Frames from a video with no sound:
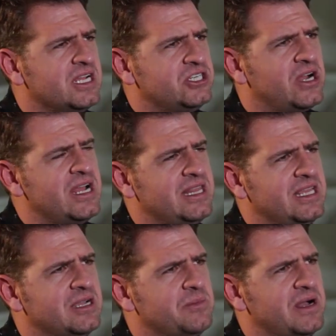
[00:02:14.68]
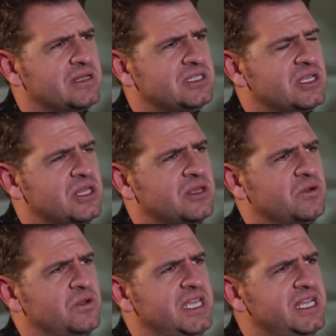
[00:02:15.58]
Try and think about the
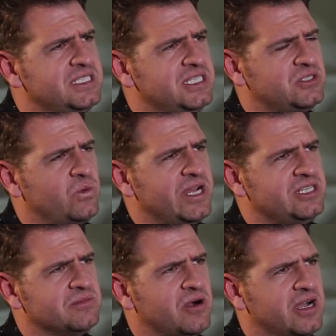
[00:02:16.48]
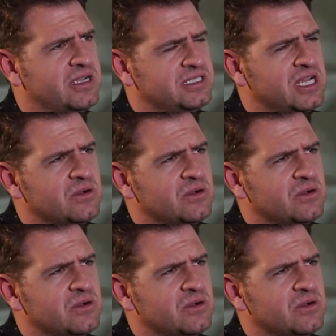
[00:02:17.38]
easiest way to market